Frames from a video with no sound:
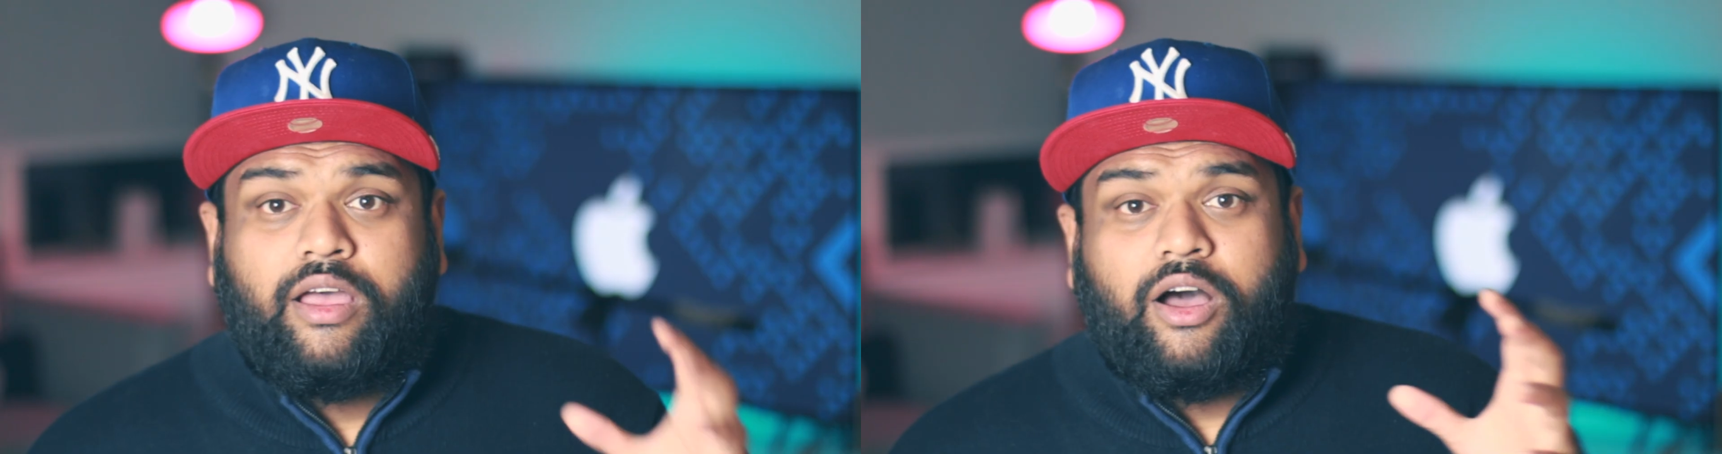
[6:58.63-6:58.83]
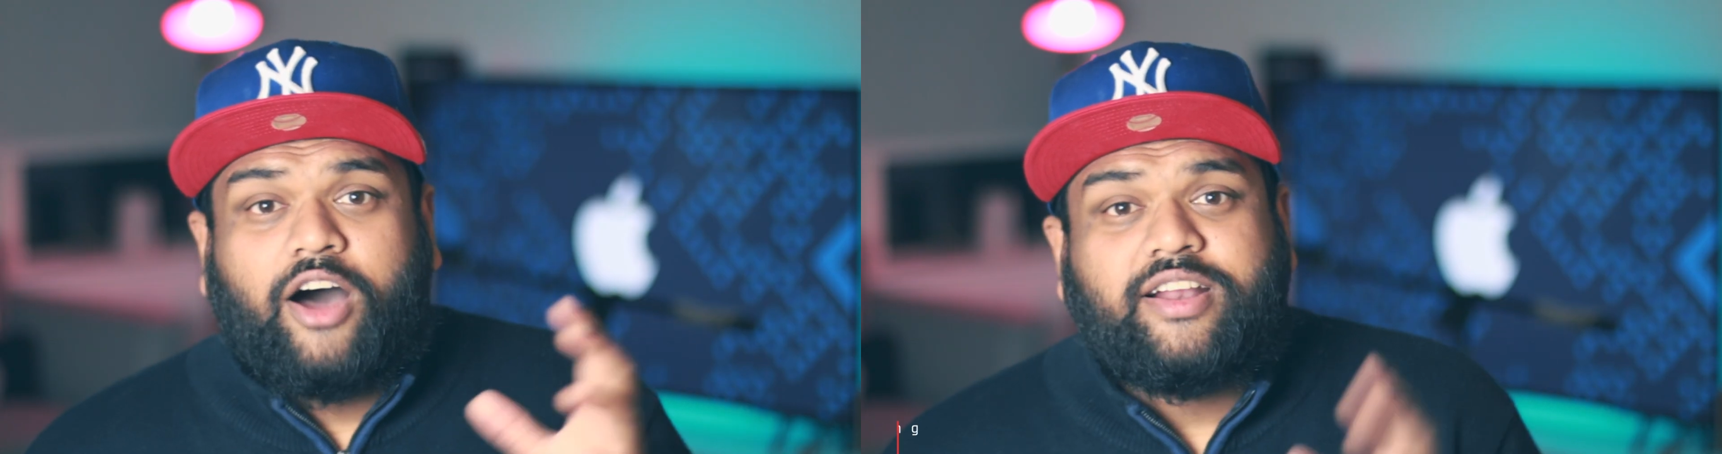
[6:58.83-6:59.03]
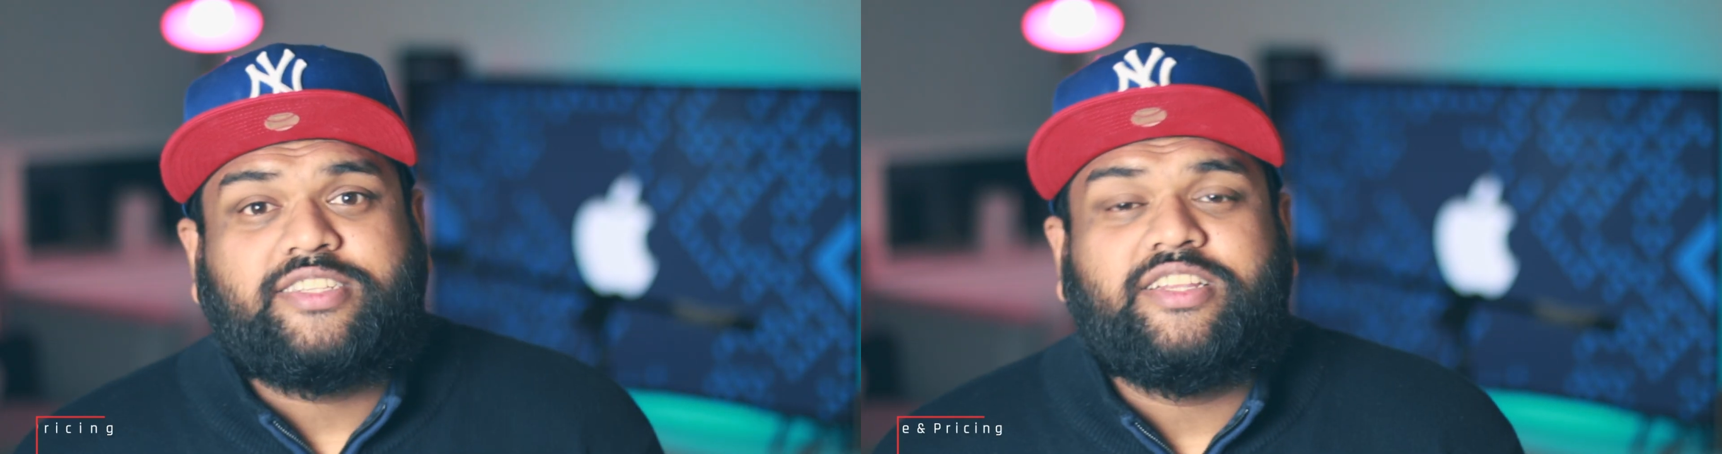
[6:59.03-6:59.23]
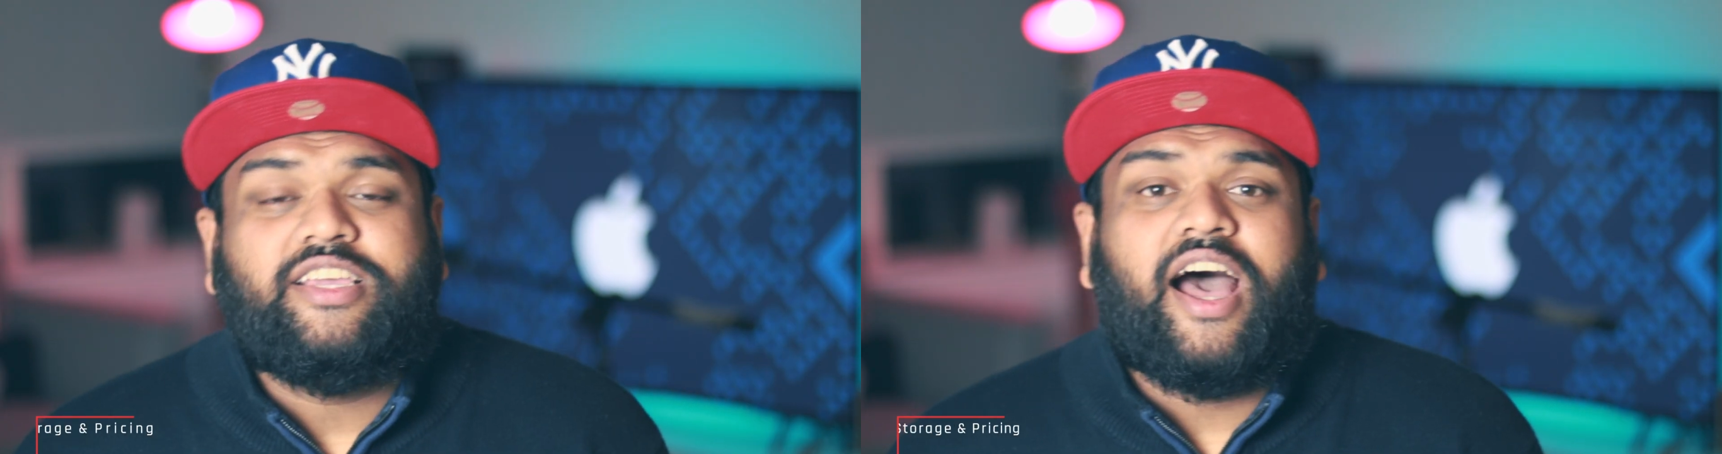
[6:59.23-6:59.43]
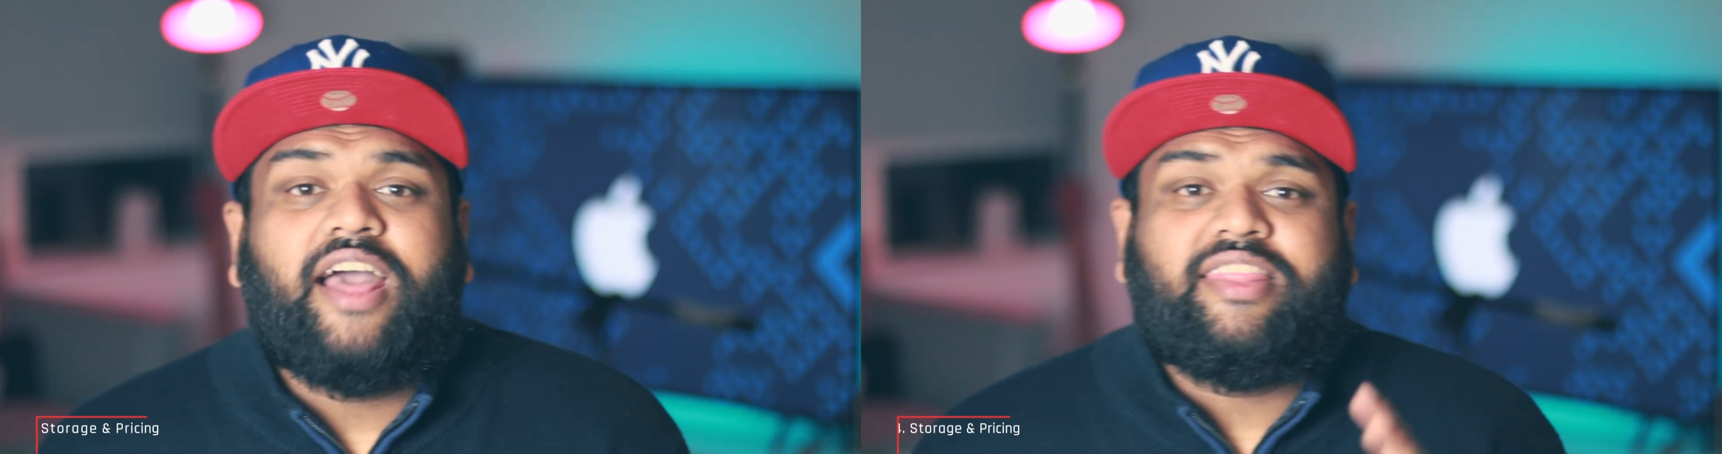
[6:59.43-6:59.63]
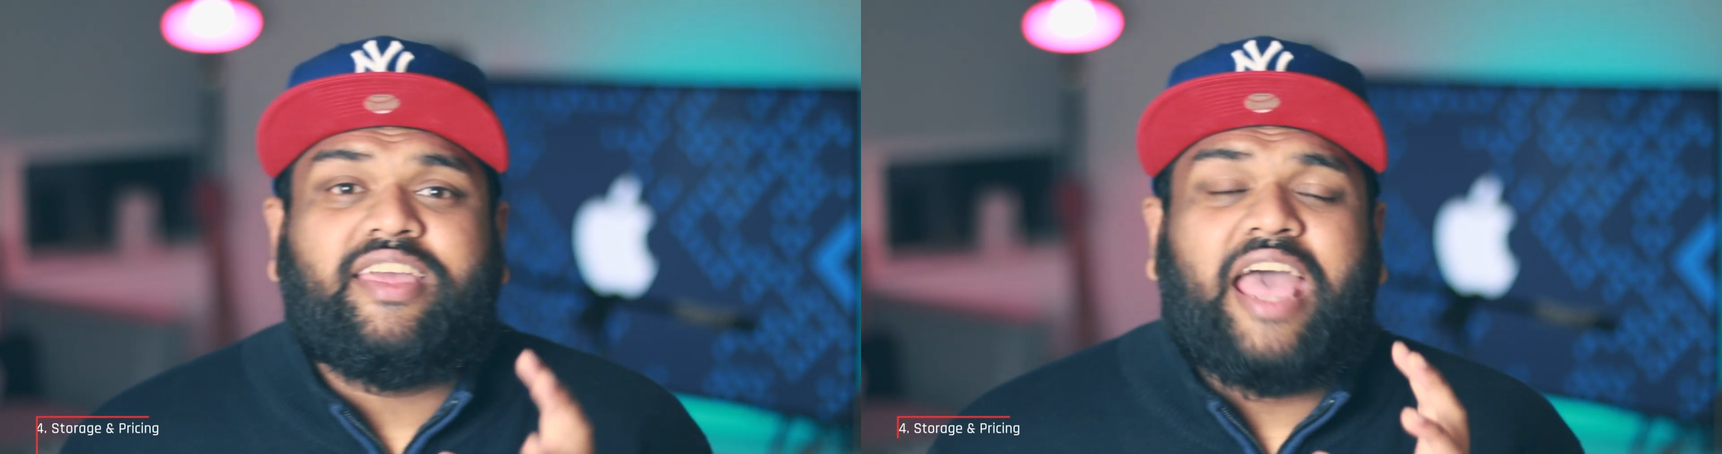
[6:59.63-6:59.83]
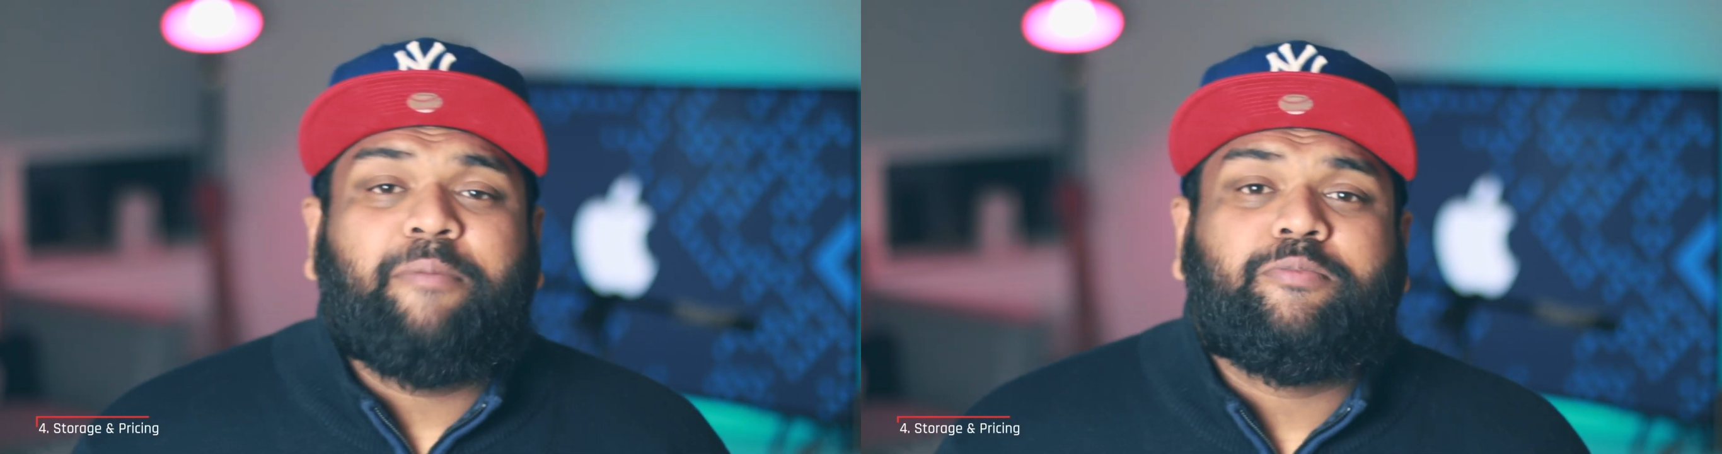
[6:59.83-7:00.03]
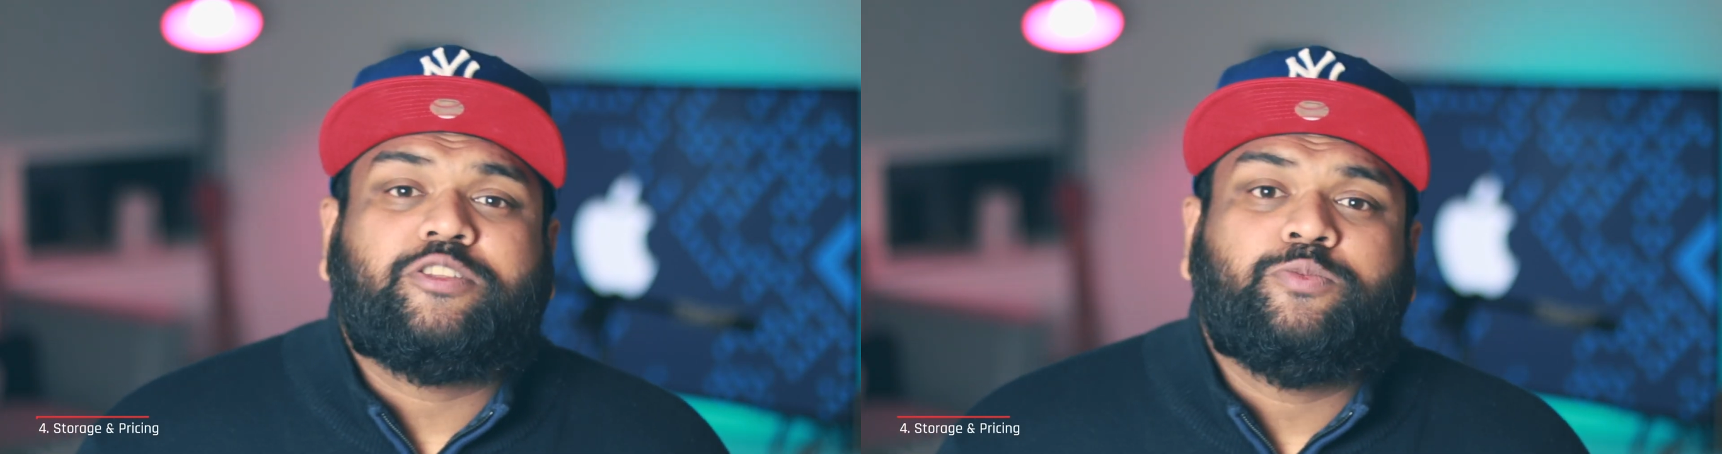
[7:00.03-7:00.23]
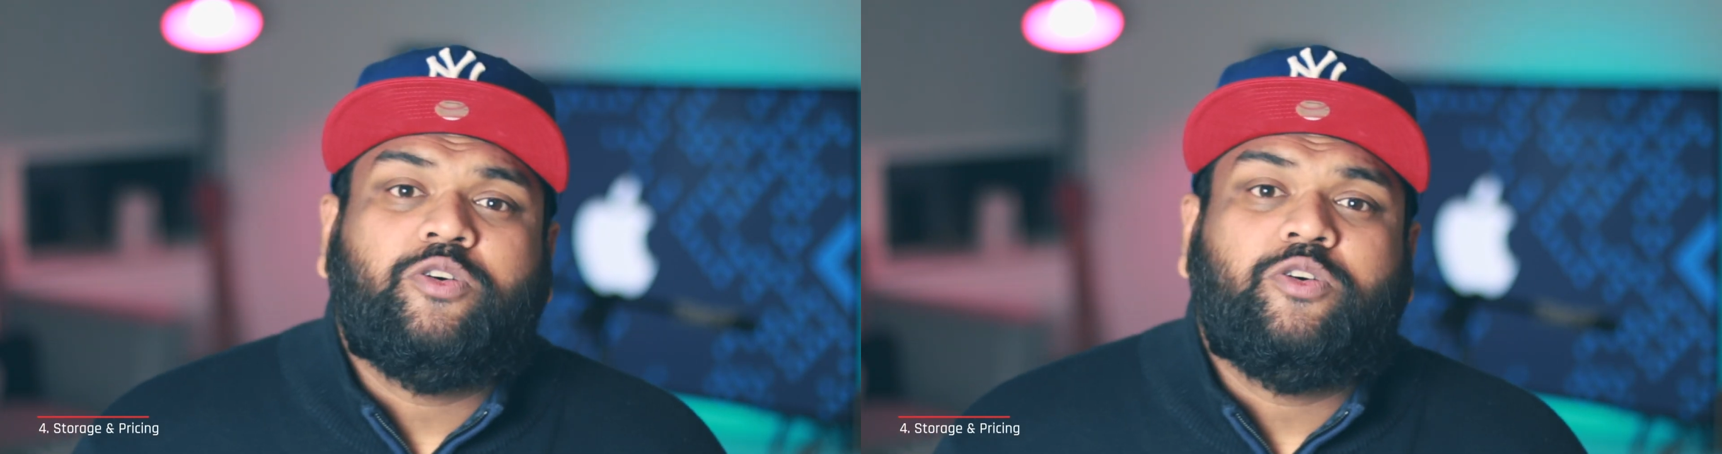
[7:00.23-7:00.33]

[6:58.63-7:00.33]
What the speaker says: Honestly, I think Apple's